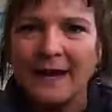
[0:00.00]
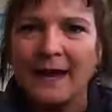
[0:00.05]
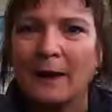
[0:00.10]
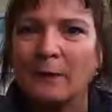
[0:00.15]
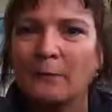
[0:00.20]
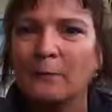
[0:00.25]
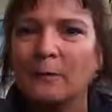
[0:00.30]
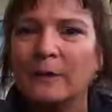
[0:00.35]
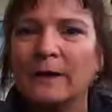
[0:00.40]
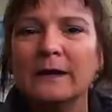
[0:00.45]

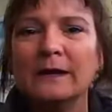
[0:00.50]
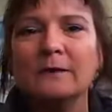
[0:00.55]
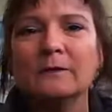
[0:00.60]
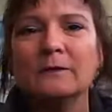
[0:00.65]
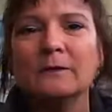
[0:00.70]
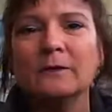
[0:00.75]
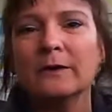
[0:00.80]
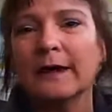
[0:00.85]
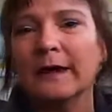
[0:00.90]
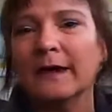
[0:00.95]
And we
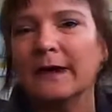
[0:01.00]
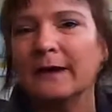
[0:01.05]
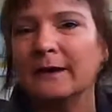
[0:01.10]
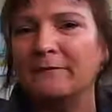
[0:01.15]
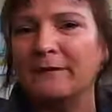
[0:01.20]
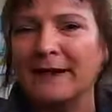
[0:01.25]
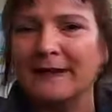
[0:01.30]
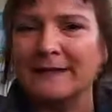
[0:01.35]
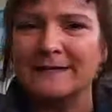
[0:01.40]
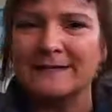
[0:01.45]
look at
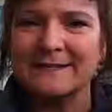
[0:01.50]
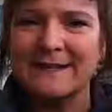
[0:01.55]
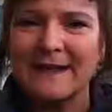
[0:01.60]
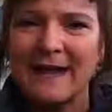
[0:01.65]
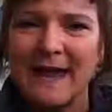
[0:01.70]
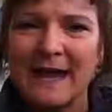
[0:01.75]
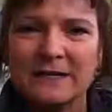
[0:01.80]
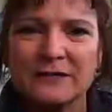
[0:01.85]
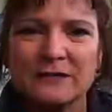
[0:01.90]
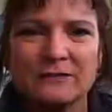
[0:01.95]
advanced
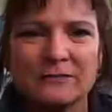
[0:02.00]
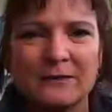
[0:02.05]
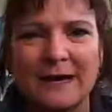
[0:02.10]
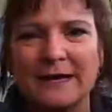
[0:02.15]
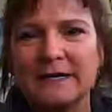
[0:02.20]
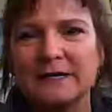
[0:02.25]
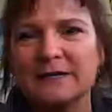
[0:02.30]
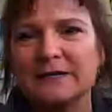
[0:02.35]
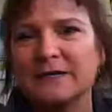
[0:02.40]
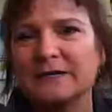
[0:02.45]
tax
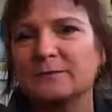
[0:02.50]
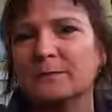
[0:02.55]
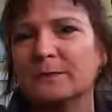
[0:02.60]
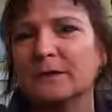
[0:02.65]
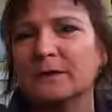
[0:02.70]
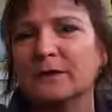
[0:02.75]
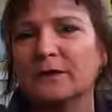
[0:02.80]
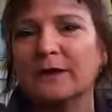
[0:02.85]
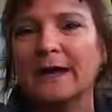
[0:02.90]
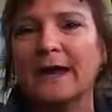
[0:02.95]
strategies. We
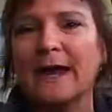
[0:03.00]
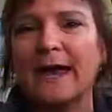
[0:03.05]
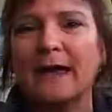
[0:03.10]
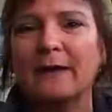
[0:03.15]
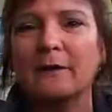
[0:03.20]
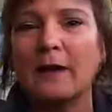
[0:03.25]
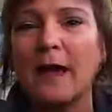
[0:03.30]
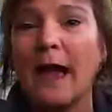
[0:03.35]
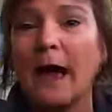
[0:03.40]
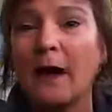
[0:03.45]
look
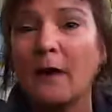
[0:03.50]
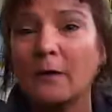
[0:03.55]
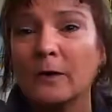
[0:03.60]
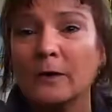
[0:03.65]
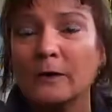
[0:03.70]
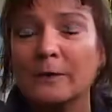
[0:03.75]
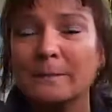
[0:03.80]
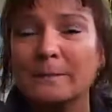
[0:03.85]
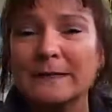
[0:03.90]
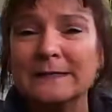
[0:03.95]
at how are
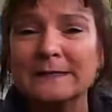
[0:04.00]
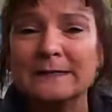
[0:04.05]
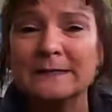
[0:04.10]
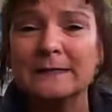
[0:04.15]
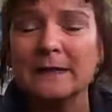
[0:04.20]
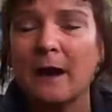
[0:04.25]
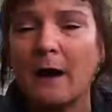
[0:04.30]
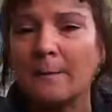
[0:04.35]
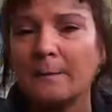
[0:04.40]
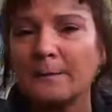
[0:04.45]
you
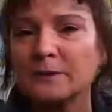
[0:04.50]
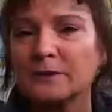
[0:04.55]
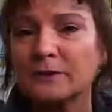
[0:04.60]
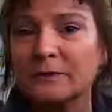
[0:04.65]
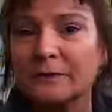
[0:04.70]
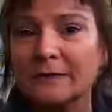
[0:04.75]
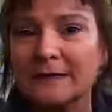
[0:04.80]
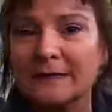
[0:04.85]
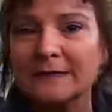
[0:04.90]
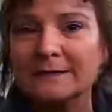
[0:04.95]
missing
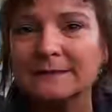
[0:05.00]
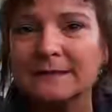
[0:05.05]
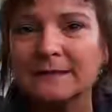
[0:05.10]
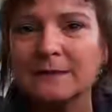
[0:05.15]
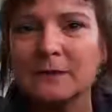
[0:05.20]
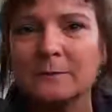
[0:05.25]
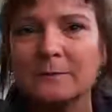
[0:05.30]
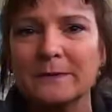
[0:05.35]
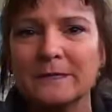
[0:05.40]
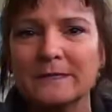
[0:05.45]
opportunities in
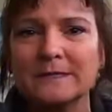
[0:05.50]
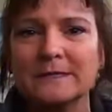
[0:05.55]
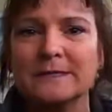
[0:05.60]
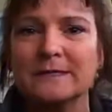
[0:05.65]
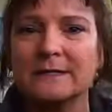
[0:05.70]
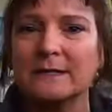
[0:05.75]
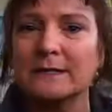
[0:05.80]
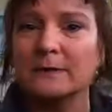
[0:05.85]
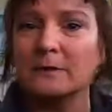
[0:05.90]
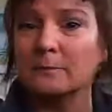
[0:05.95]
your business
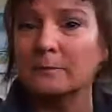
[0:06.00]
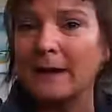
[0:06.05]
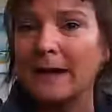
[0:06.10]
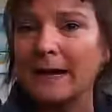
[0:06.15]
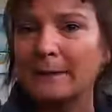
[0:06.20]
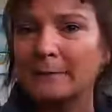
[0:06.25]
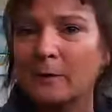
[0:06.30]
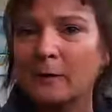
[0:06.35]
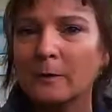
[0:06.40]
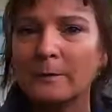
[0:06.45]
to either
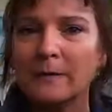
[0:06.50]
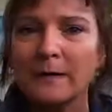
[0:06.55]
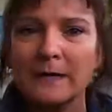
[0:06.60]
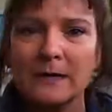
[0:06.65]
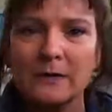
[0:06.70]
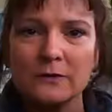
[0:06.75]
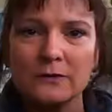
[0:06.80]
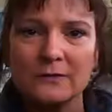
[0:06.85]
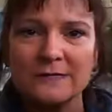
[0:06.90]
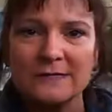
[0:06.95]
make more
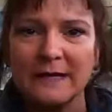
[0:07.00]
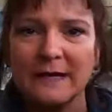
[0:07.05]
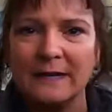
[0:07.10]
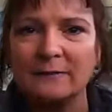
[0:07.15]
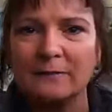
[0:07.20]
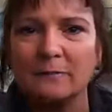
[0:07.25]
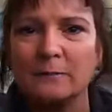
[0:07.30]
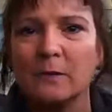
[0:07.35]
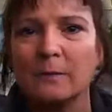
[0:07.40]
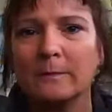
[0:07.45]
money or
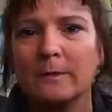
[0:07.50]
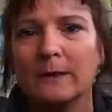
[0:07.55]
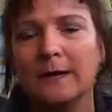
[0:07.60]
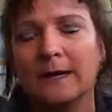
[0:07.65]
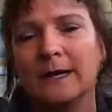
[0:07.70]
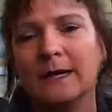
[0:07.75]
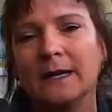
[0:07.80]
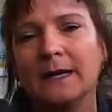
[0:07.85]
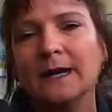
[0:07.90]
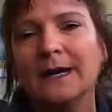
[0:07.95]
save more
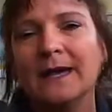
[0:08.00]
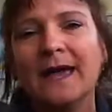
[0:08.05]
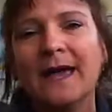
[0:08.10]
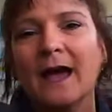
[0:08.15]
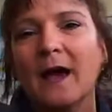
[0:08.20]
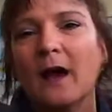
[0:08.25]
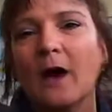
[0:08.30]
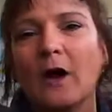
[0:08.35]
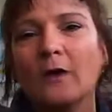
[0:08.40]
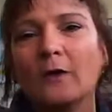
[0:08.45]
money,
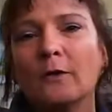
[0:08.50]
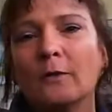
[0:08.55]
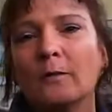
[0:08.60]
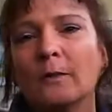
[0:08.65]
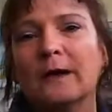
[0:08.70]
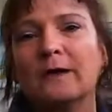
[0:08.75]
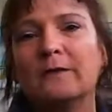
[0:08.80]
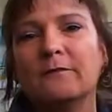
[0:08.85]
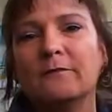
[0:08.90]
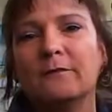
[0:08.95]
all the
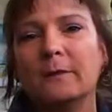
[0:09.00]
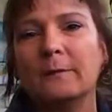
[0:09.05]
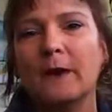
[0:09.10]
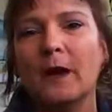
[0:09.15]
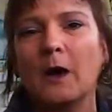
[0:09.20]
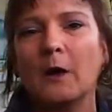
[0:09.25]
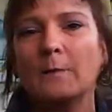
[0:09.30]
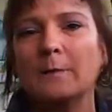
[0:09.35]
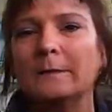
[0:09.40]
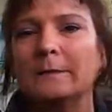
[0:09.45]
way from
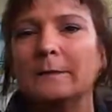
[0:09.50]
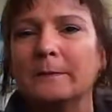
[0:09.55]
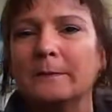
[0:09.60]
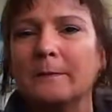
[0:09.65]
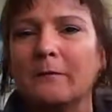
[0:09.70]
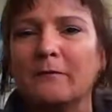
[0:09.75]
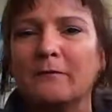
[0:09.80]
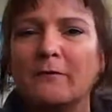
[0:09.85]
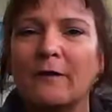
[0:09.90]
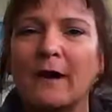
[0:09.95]
helping
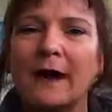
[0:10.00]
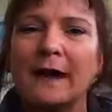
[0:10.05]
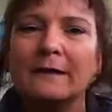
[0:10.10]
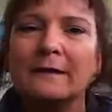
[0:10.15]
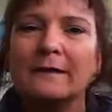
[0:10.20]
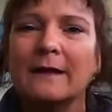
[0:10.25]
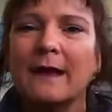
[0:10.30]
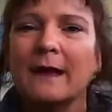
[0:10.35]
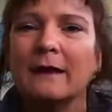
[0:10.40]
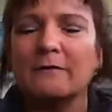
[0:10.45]
people
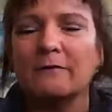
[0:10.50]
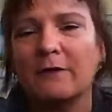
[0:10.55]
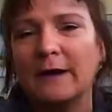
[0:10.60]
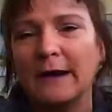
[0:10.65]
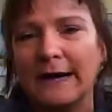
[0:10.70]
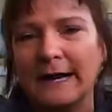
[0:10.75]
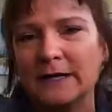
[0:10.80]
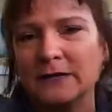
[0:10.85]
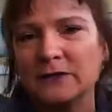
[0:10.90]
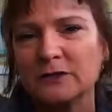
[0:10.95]
find that
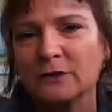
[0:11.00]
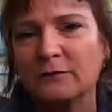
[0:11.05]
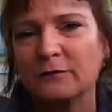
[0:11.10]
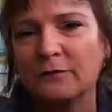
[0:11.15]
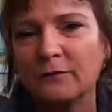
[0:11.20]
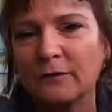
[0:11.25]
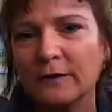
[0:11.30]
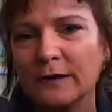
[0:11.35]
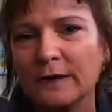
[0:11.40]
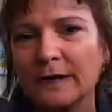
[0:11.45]
financial
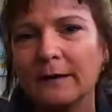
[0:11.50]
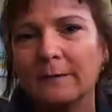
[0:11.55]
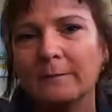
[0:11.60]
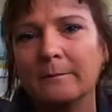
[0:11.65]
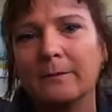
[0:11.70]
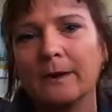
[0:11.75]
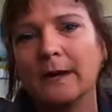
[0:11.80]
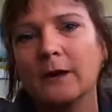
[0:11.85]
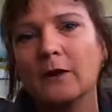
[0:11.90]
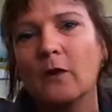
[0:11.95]
freedom
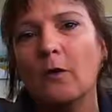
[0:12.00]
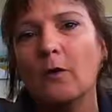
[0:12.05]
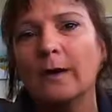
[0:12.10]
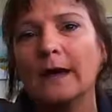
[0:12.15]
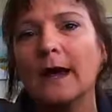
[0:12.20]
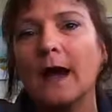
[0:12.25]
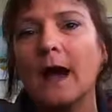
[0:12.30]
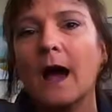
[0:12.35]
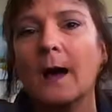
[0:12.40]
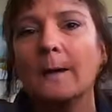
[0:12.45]
by
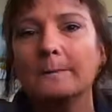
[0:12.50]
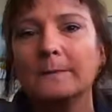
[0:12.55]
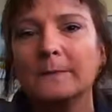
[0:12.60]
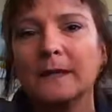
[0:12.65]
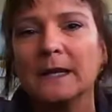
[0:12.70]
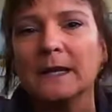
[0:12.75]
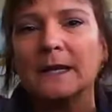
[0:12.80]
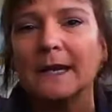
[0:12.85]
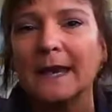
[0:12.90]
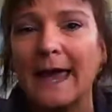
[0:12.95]
going up
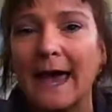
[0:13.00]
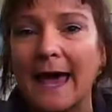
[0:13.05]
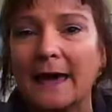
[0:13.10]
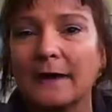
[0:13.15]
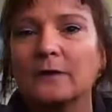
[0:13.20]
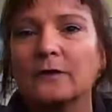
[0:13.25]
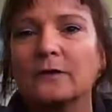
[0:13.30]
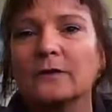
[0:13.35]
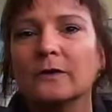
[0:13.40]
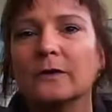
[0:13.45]
the
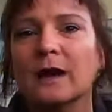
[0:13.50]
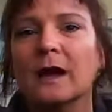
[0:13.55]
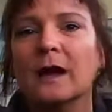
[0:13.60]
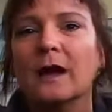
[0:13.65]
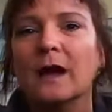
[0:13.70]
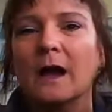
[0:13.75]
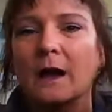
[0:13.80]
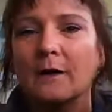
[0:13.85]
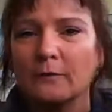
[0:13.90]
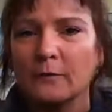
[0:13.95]
ladder
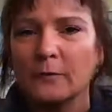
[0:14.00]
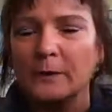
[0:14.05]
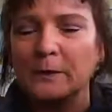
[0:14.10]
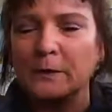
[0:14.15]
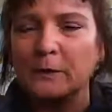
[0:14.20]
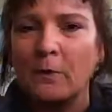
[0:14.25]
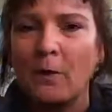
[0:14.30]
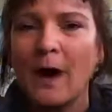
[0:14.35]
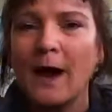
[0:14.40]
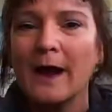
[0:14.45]
of
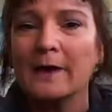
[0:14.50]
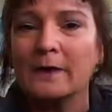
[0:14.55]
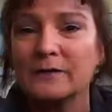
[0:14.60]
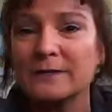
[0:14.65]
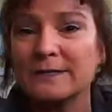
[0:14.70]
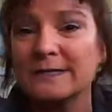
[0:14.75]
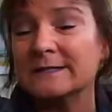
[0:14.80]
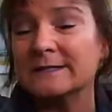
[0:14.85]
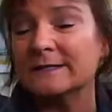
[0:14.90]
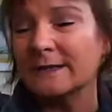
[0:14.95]
required
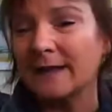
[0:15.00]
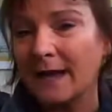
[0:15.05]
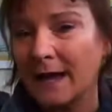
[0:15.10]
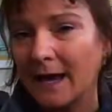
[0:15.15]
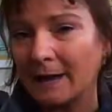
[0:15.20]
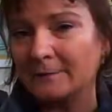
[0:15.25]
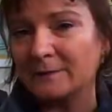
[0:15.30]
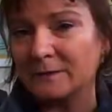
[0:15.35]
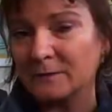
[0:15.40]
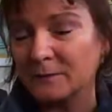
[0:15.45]

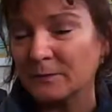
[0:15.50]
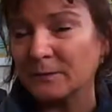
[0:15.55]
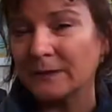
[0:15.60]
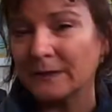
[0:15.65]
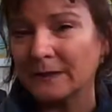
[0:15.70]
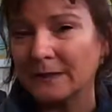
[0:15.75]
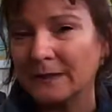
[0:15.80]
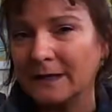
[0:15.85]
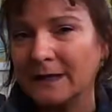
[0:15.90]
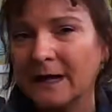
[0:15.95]
steps,
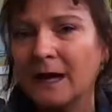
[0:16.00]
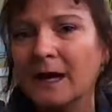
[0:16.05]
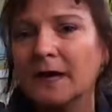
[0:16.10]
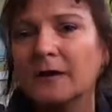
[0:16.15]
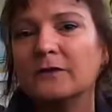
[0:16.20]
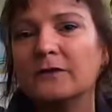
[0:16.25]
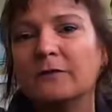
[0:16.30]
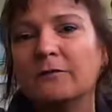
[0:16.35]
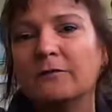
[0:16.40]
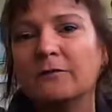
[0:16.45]
really,
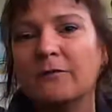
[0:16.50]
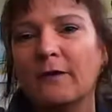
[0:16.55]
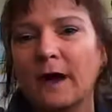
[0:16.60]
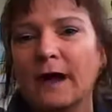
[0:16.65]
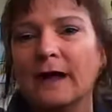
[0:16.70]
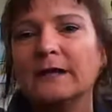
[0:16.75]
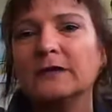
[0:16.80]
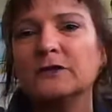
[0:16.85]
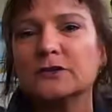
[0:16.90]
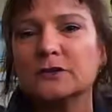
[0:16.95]
to
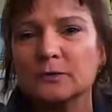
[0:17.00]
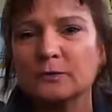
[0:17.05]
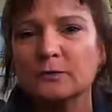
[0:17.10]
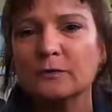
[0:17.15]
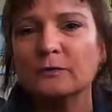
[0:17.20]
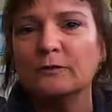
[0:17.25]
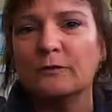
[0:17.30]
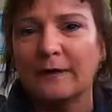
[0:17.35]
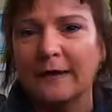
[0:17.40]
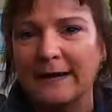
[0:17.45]
find
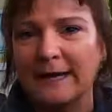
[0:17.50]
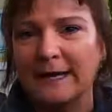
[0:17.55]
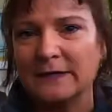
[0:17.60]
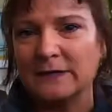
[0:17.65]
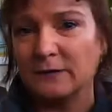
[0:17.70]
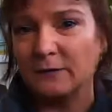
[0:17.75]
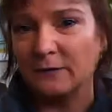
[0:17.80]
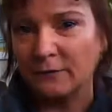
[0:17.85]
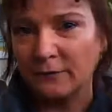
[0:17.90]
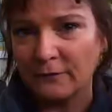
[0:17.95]
true
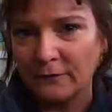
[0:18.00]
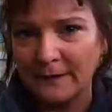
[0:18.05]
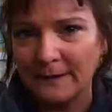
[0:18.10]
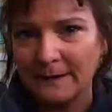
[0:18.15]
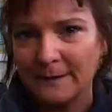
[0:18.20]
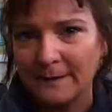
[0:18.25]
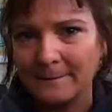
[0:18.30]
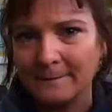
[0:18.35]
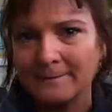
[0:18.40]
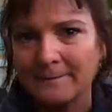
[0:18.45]
financial
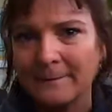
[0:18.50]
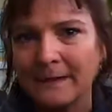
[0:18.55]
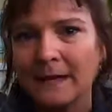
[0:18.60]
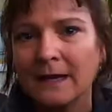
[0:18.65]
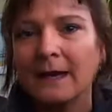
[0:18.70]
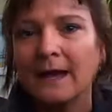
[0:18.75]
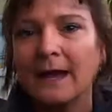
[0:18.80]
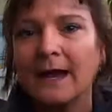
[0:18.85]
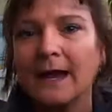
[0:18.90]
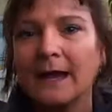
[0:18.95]
freedom
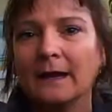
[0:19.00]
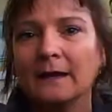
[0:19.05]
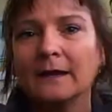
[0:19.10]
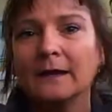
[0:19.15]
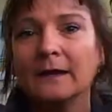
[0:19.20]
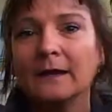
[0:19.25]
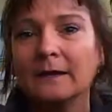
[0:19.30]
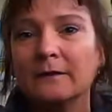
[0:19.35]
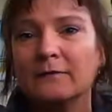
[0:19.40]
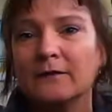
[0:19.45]
and
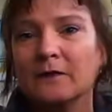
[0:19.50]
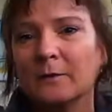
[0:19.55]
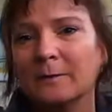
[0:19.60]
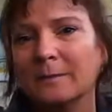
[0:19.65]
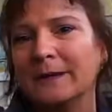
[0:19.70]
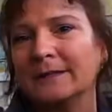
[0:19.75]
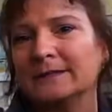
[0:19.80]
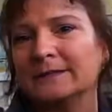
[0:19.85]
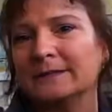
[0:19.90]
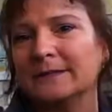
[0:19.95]
live your
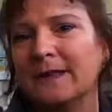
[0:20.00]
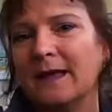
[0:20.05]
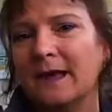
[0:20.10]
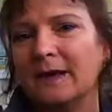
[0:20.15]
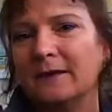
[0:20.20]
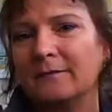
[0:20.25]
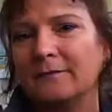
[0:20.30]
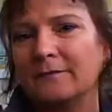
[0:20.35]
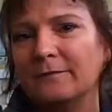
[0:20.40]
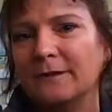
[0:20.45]
best
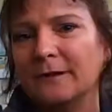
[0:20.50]
life.